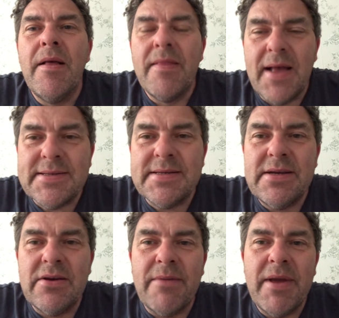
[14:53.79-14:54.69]
That's a
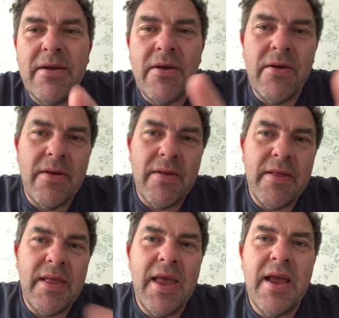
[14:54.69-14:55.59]
deal I make.
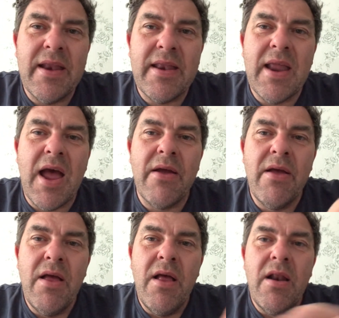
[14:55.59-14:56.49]
Yeah, no,
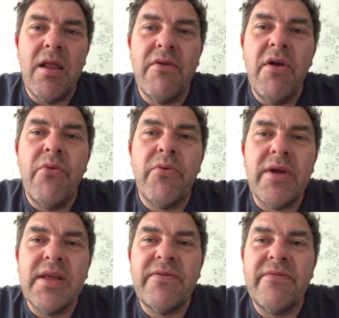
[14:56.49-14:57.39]
When I
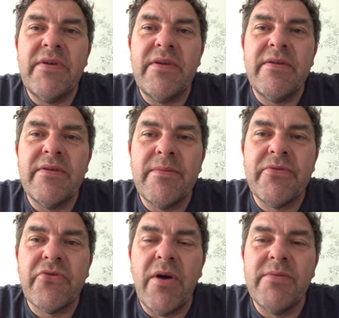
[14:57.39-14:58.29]
get to 50
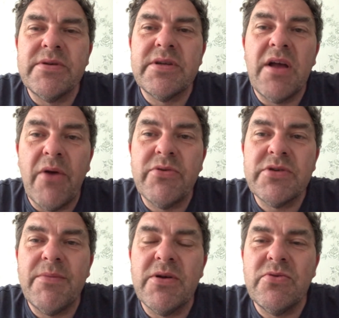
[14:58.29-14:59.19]
subscribers, I will
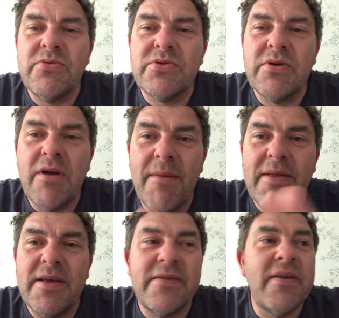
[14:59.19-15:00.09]
tell my daughter
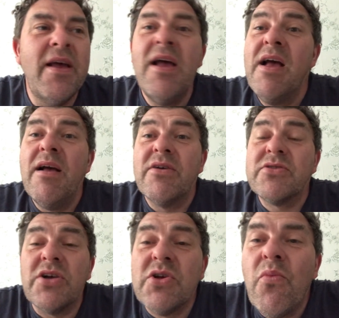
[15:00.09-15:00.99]
about this,
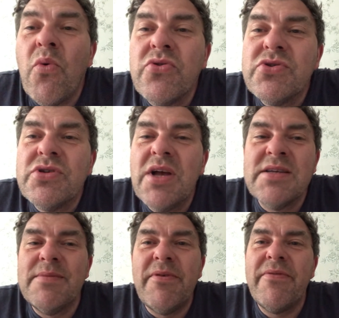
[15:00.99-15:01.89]
because I don't want a
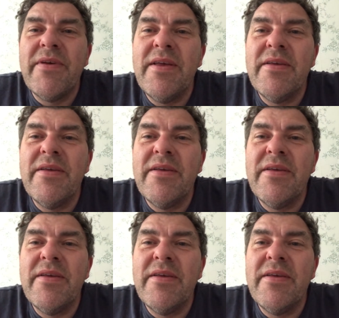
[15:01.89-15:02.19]
sympathy